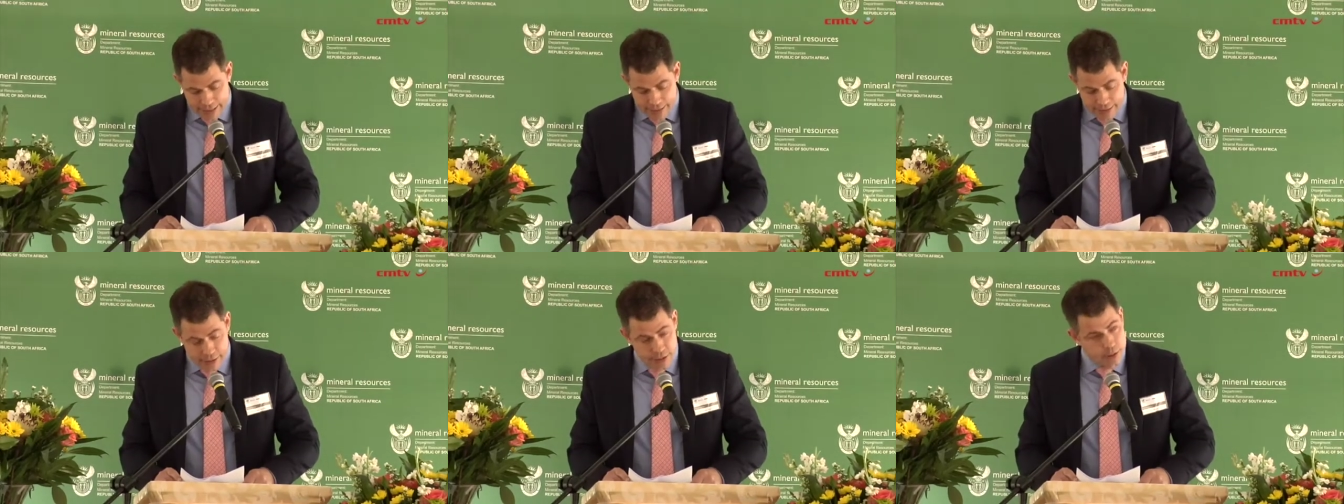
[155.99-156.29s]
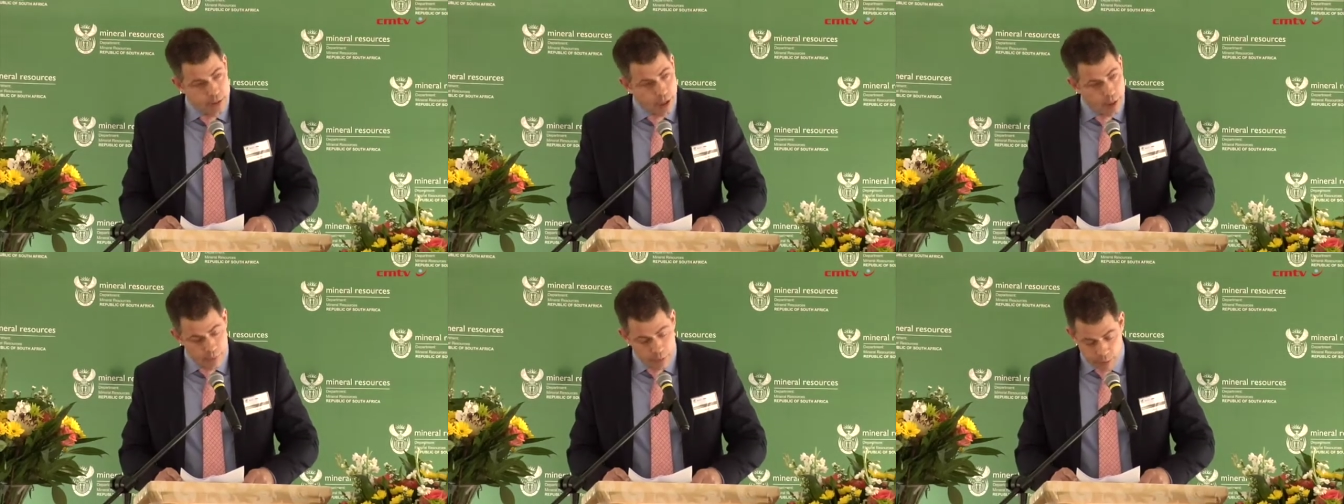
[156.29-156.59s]
This
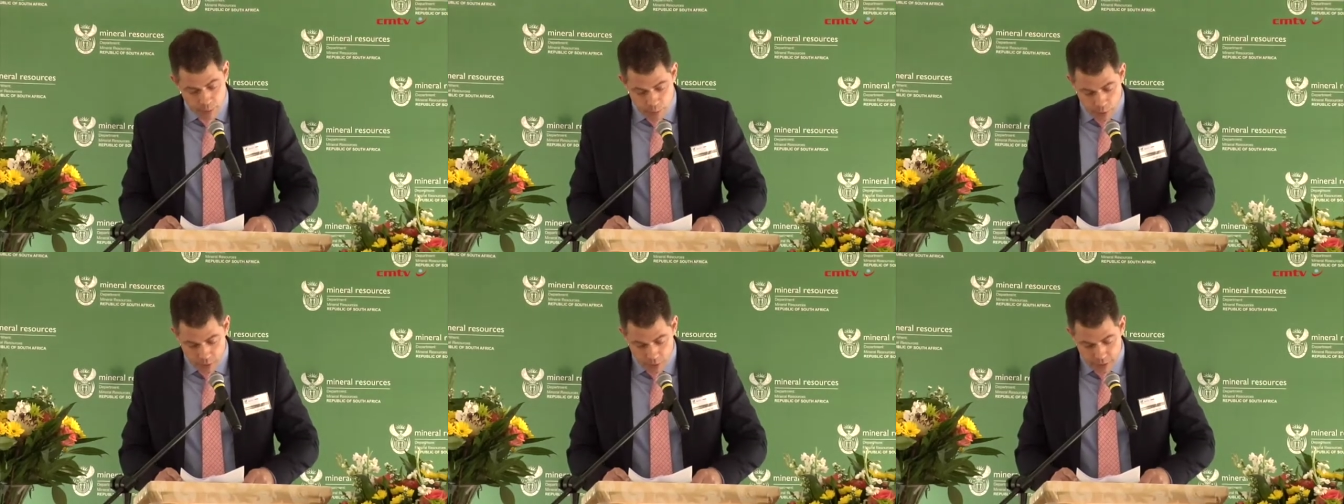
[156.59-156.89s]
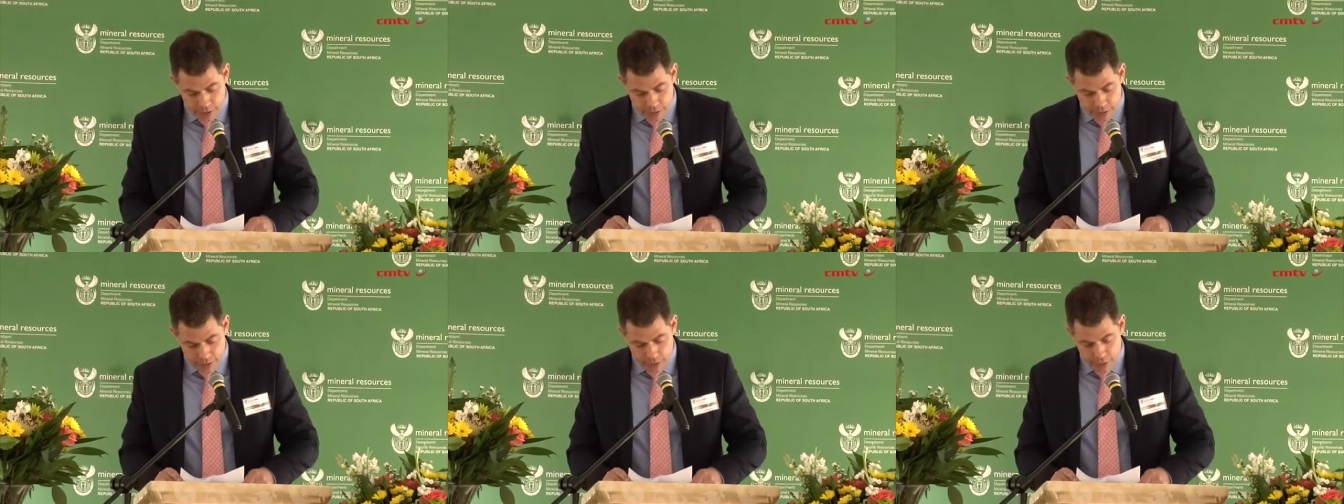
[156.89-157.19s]
time the
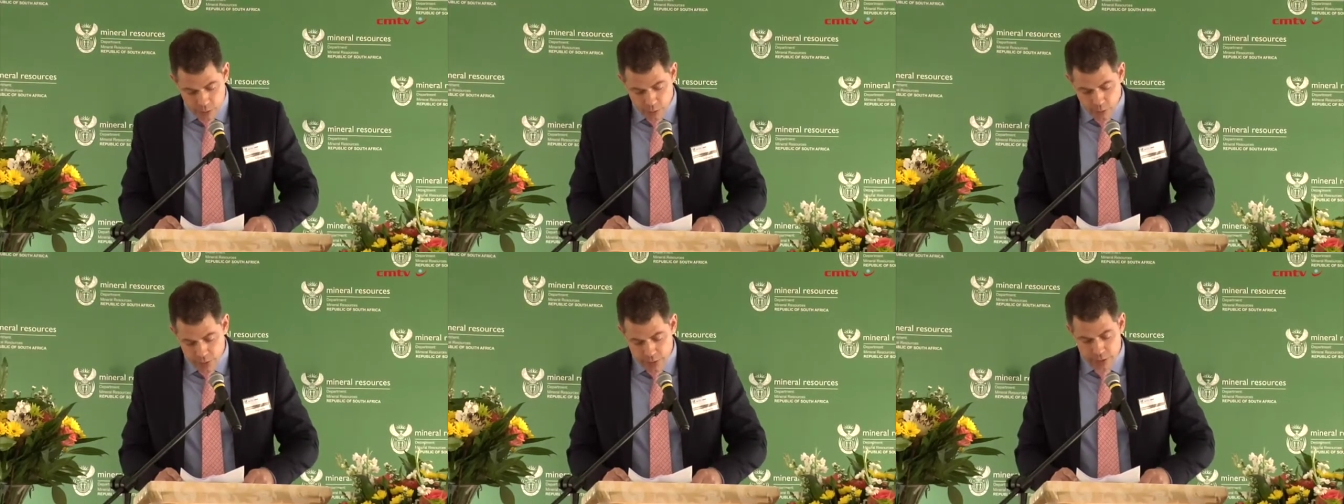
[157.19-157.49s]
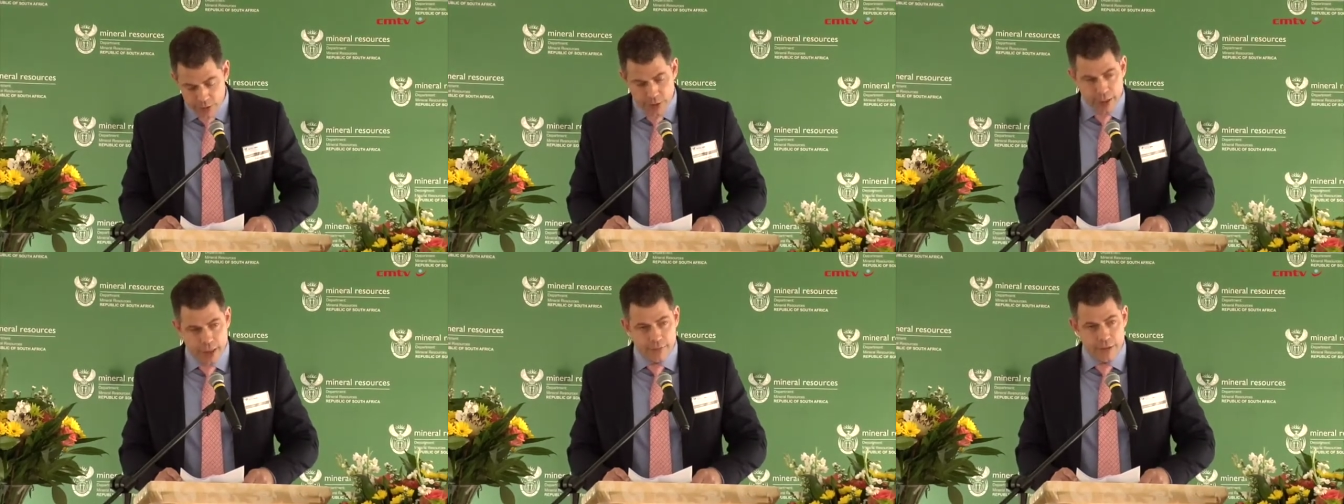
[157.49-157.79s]
market
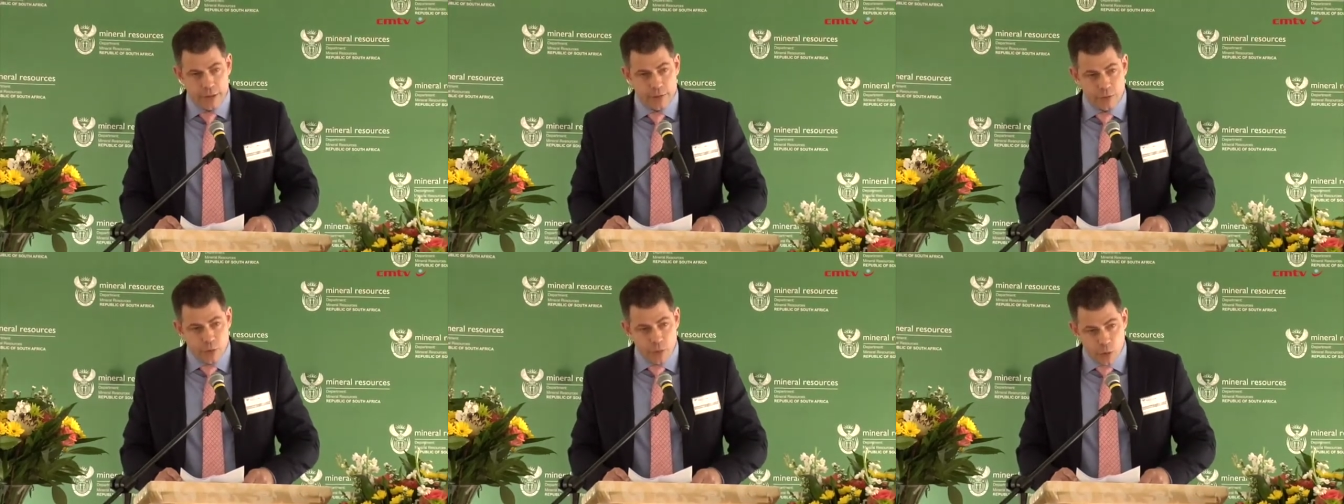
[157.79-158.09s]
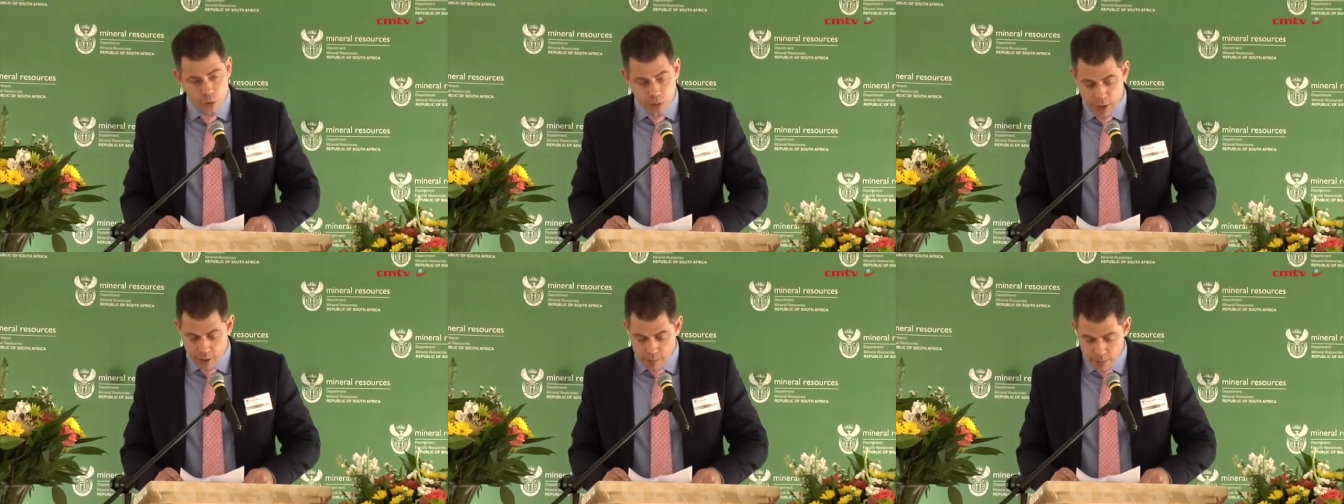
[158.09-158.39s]
wanted to give us
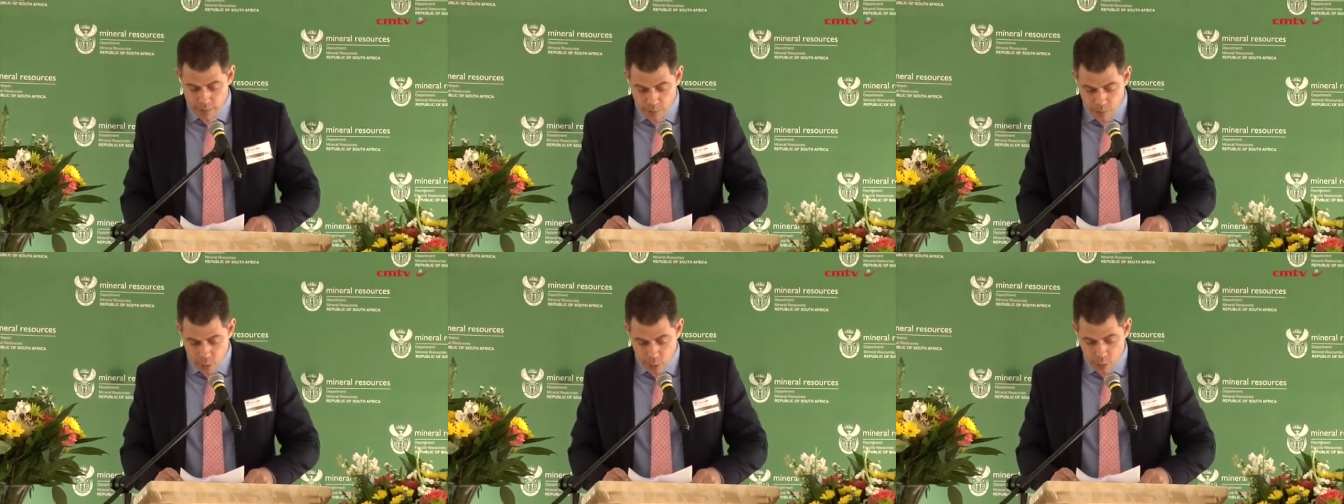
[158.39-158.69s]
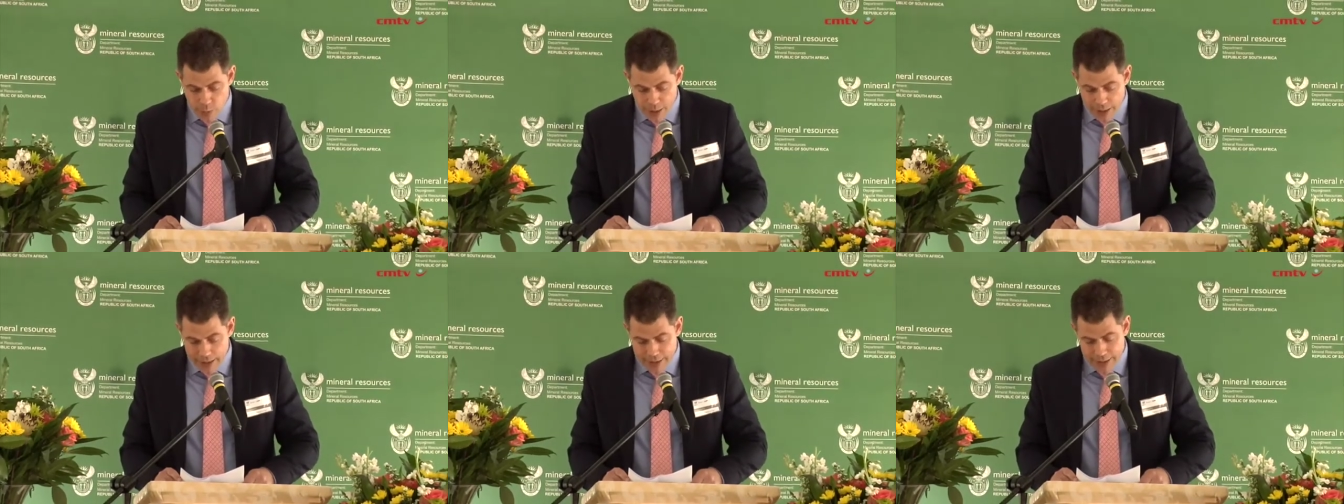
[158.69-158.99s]
four times
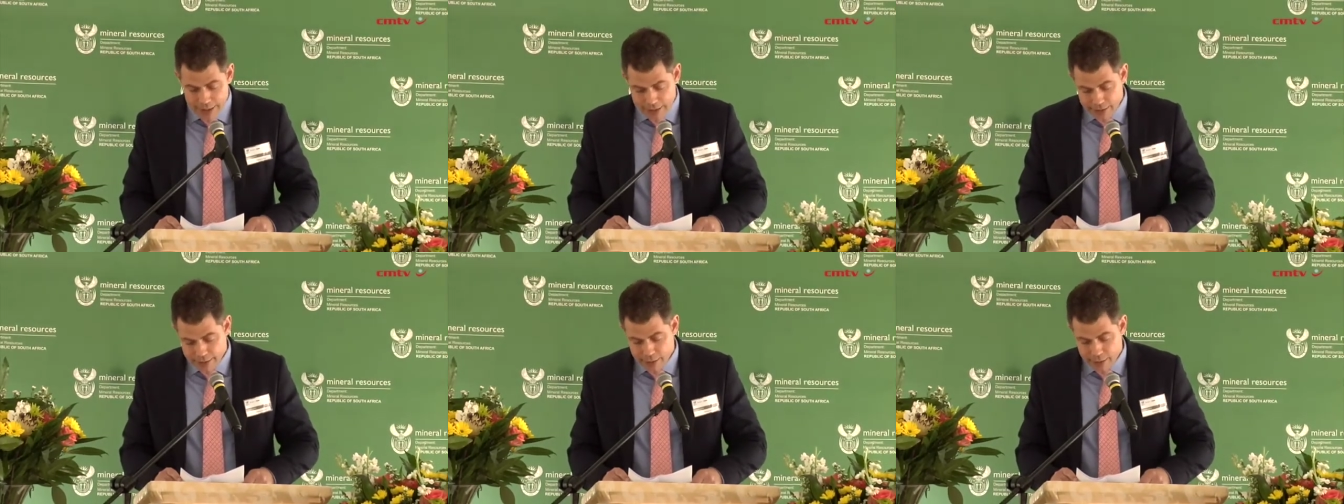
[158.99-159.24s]
more money